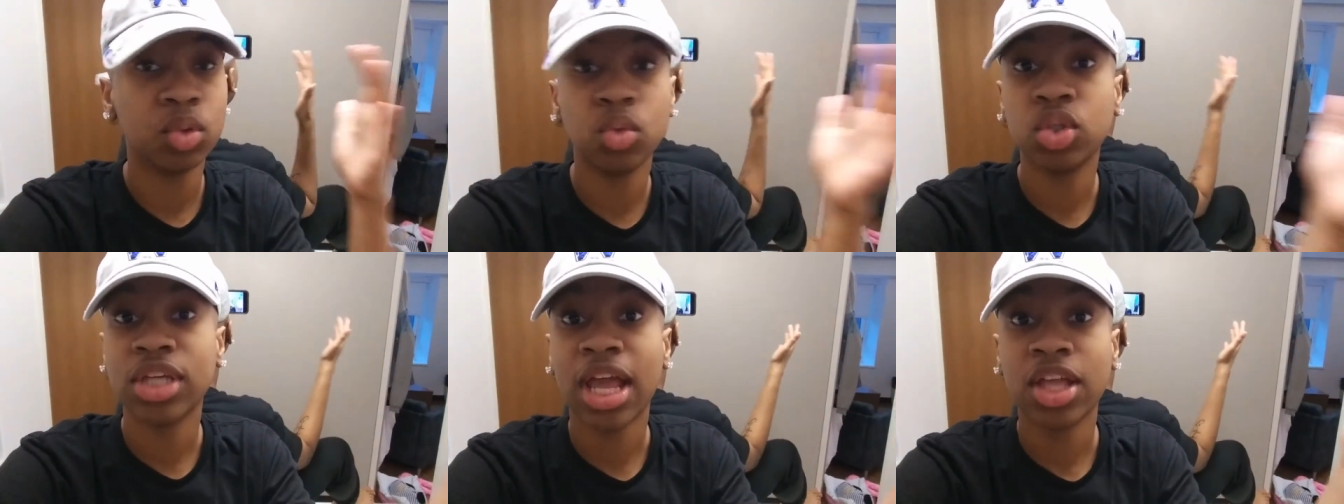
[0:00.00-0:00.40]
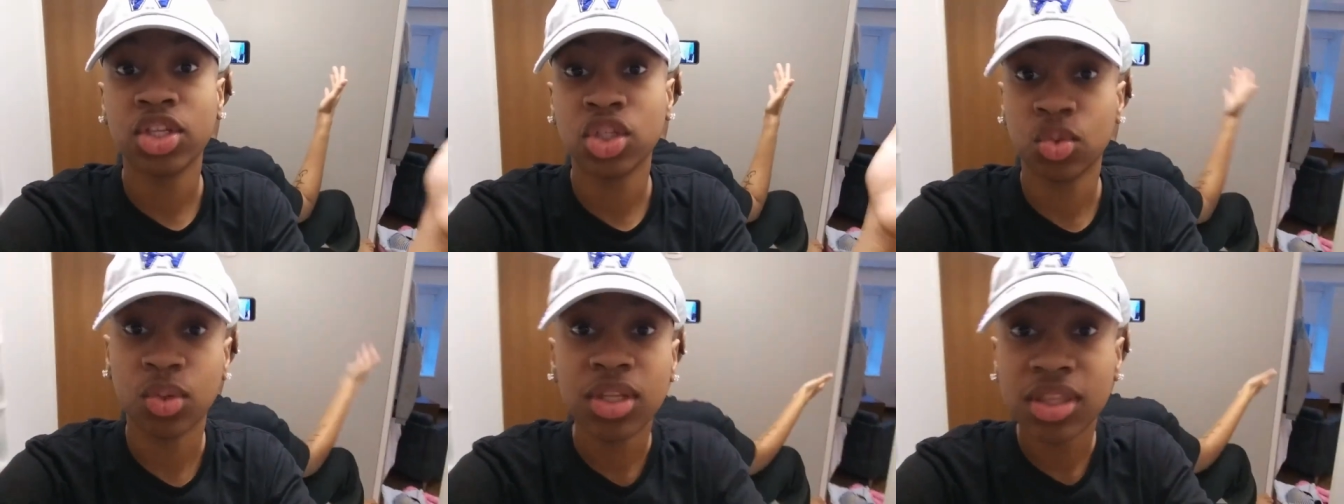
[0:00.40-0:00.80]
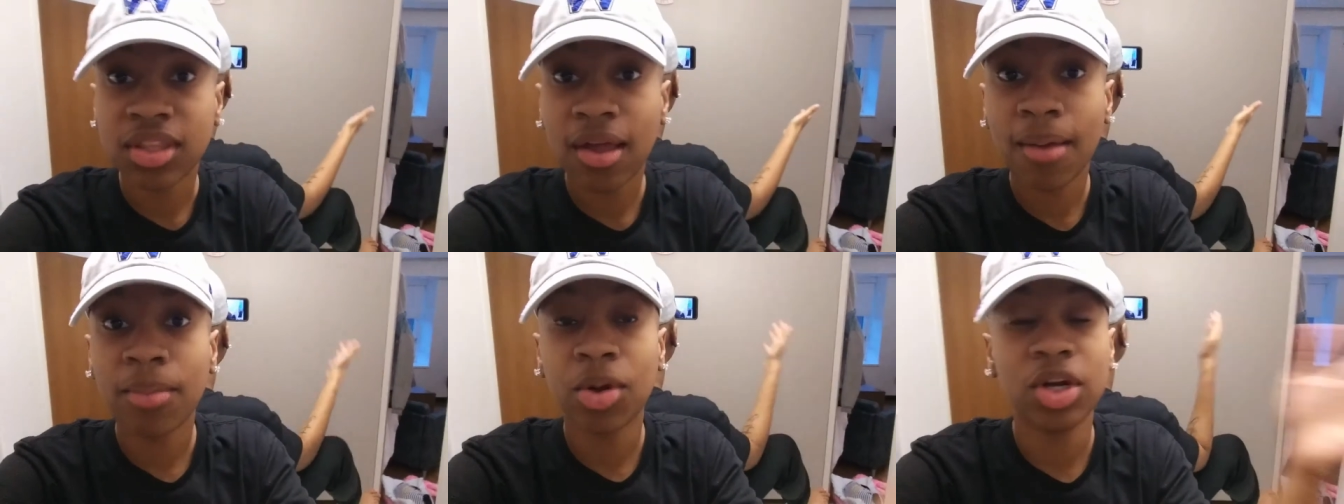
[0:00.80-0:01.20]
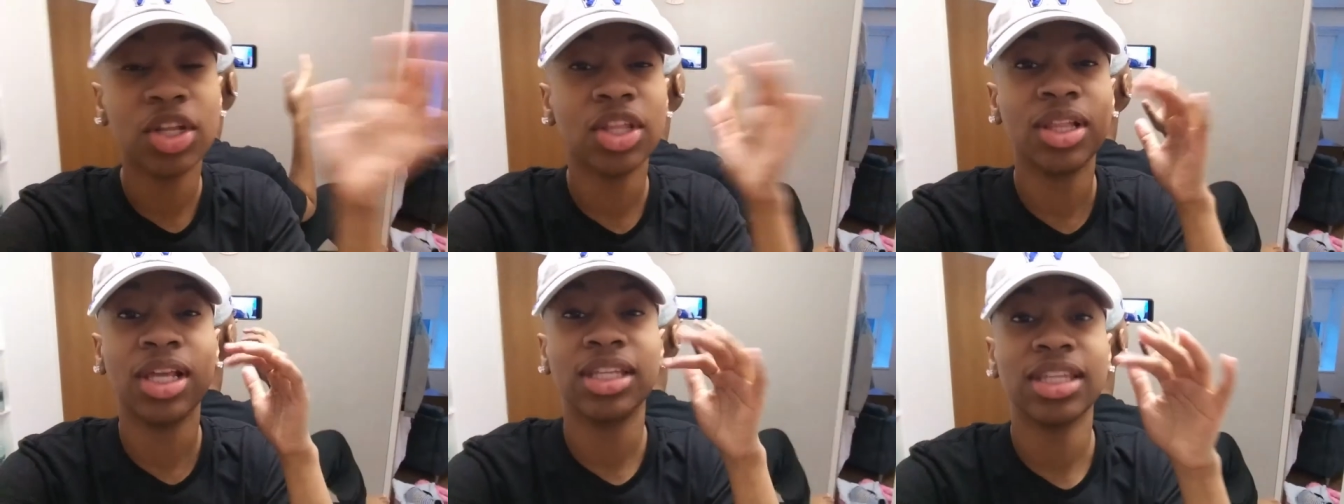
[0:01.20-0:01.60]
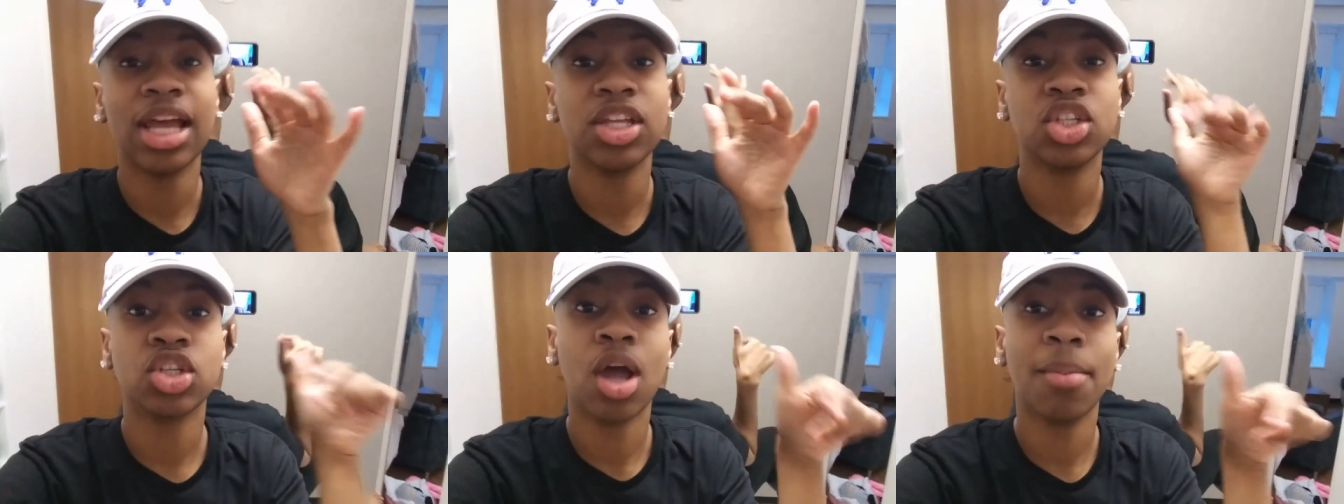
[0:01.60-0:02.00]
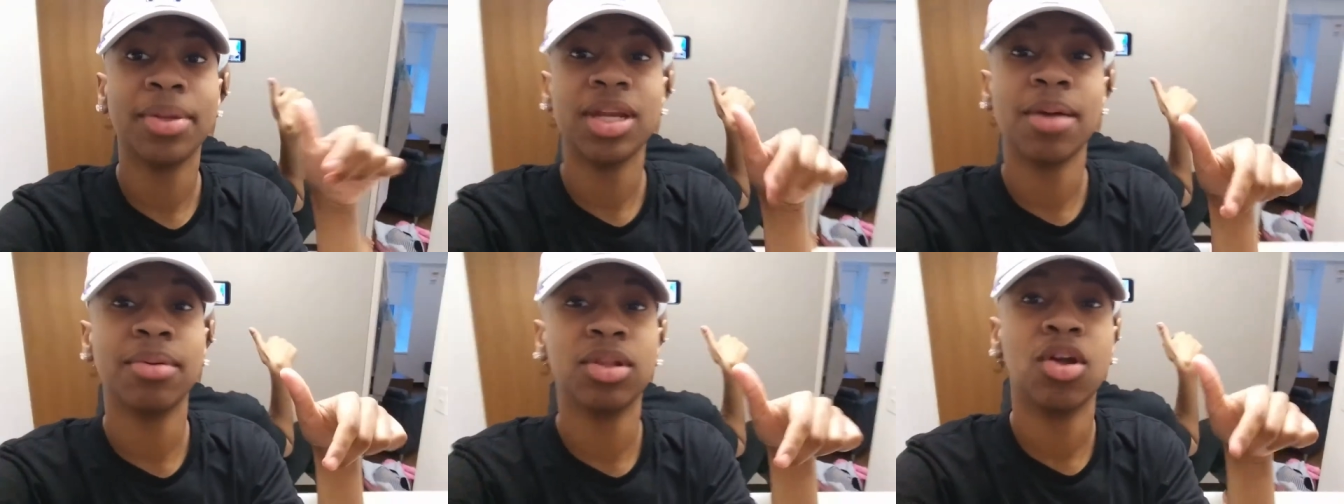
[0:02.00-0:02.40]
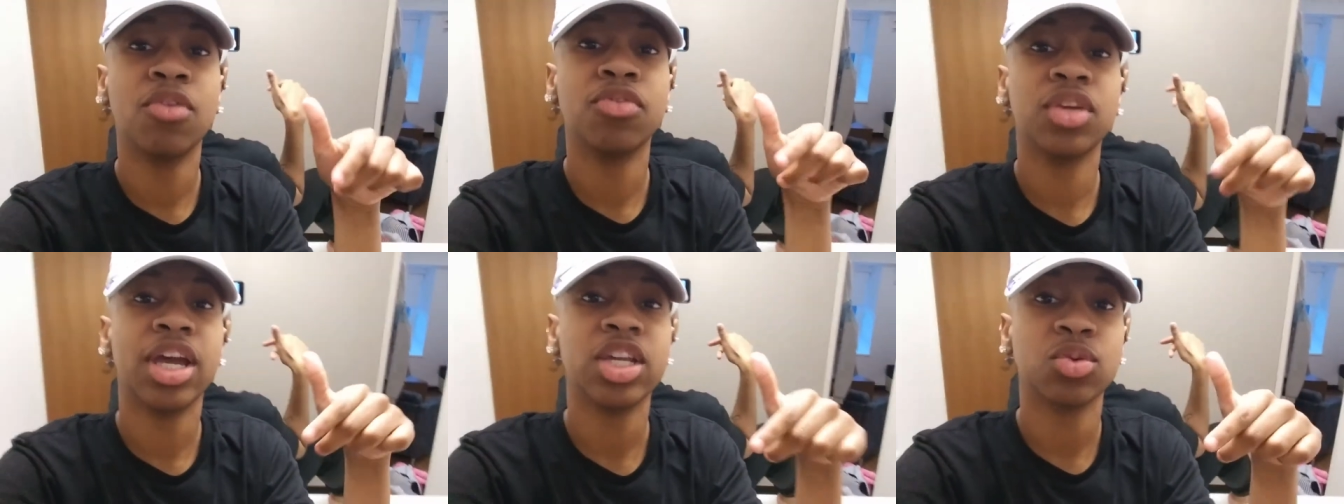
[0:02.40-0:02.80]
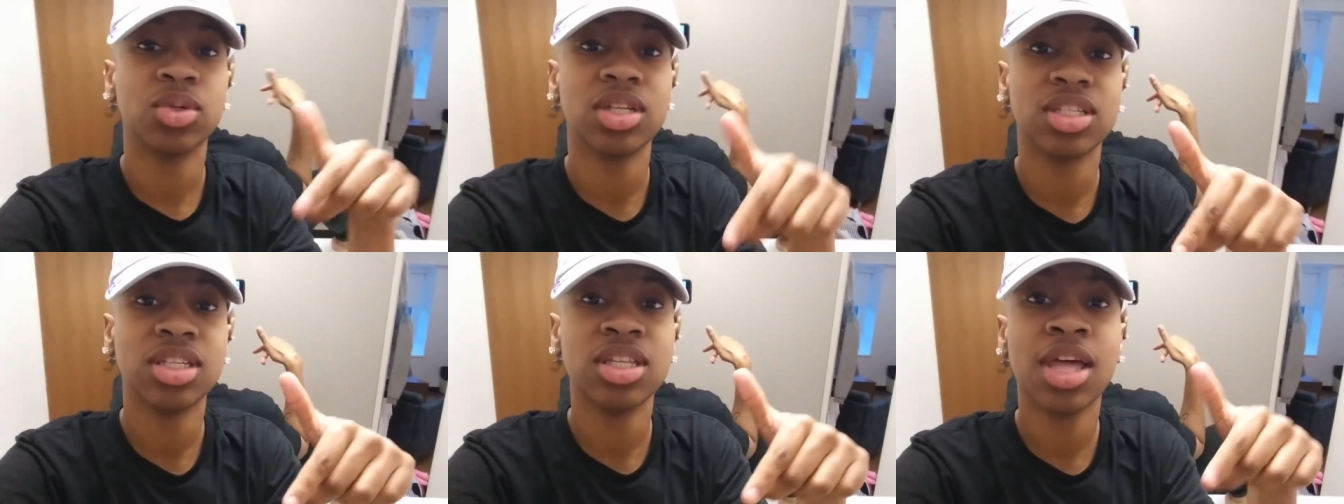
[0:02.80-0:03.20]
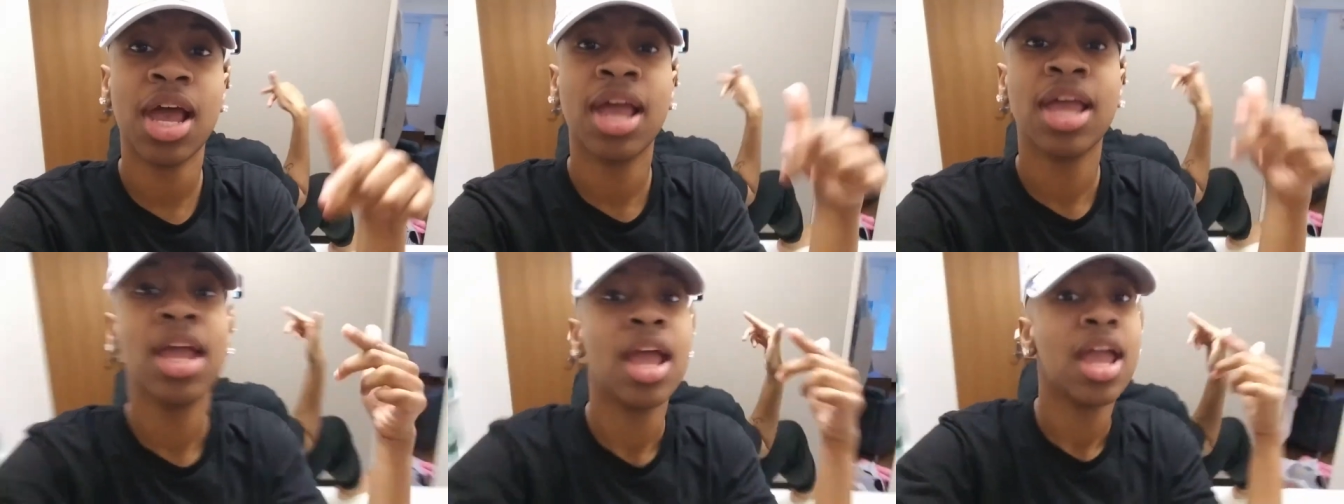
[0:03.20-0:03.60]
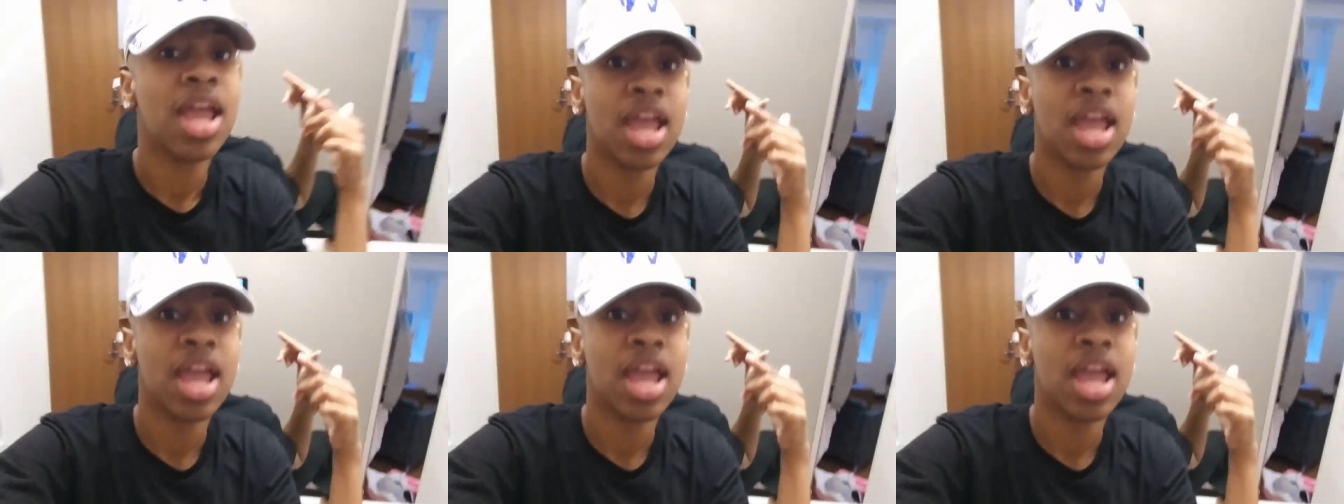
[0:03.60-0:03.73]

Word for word: do challenges with them or anything like that, just comment down below if you guys want to see that.